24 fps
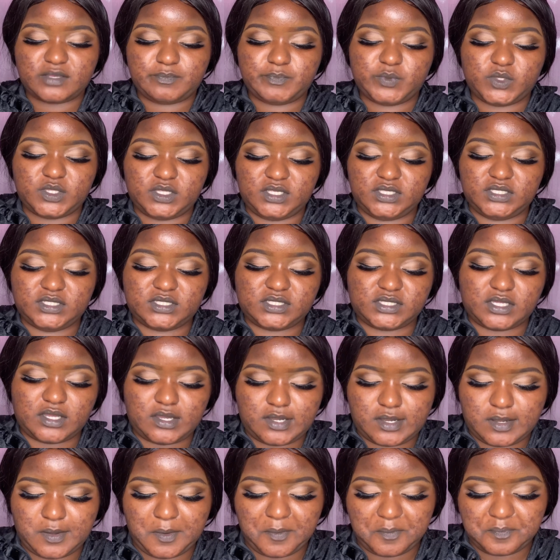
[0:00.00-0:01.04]
this
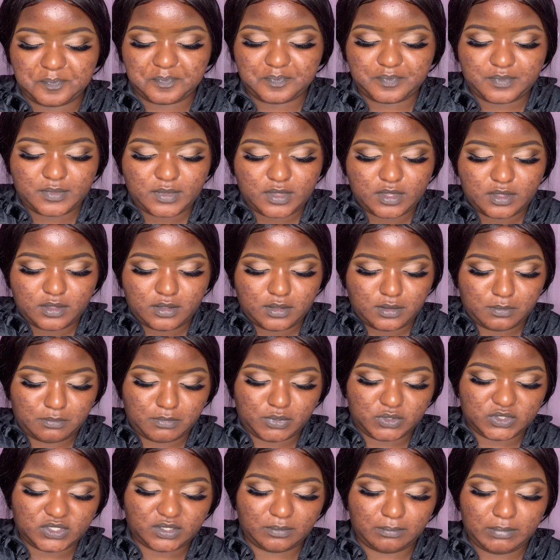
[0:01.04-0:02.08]

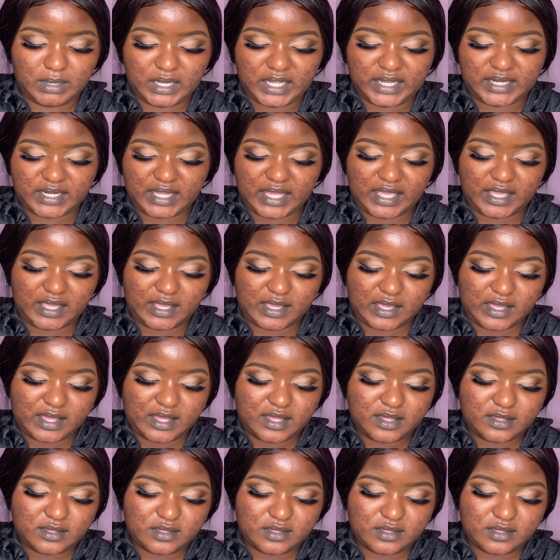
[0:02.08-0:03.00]
beauty blender here,